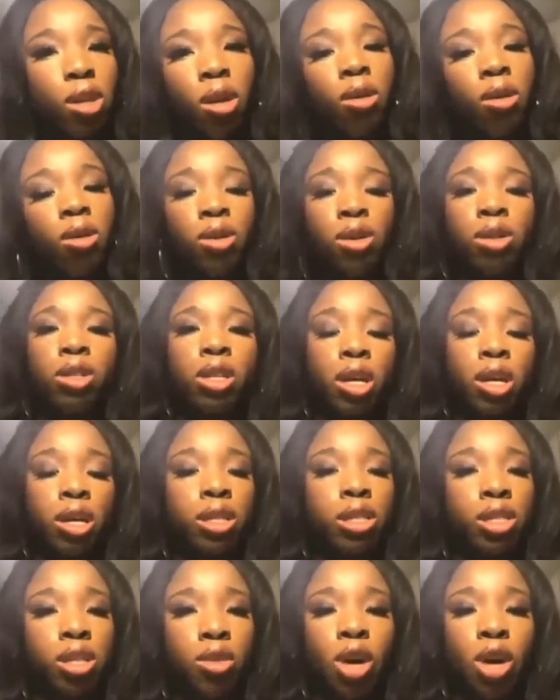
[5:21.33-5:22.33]
It can be
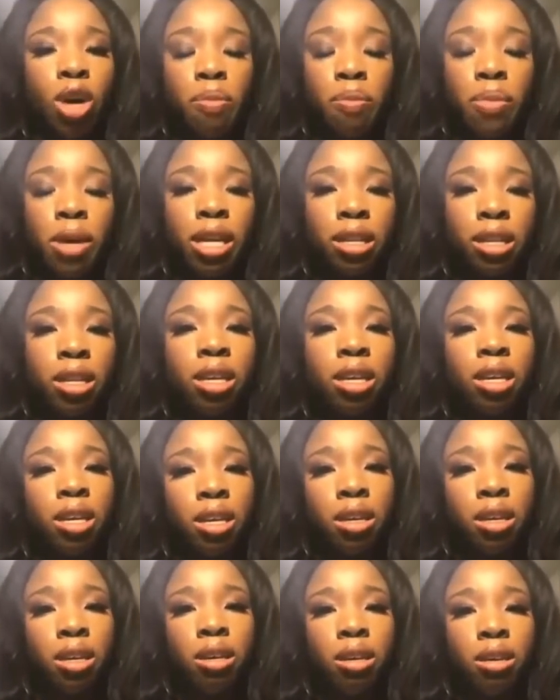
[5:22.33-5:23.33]
modified, though, to
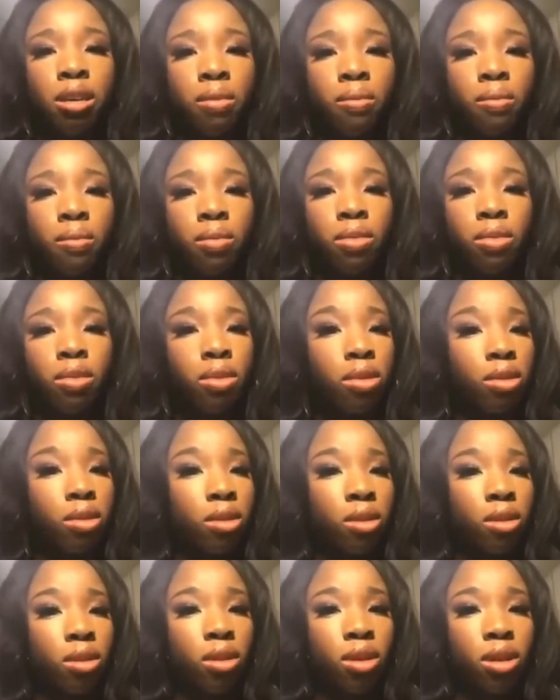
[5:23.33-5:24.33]
act as one, can't
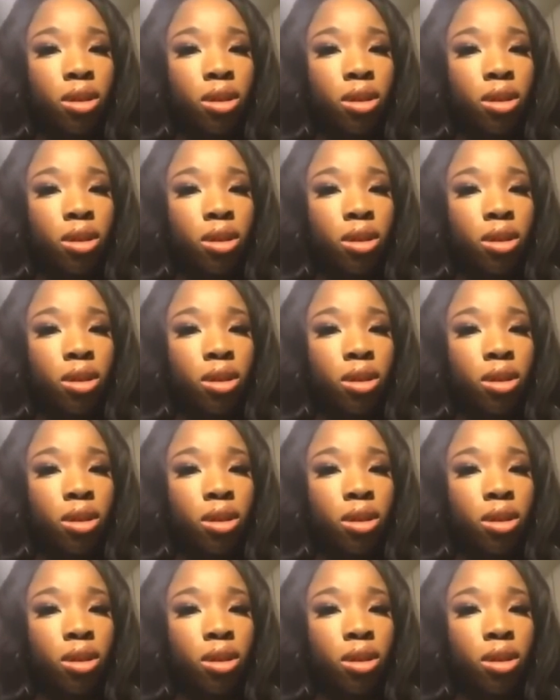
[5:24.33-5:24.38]
it?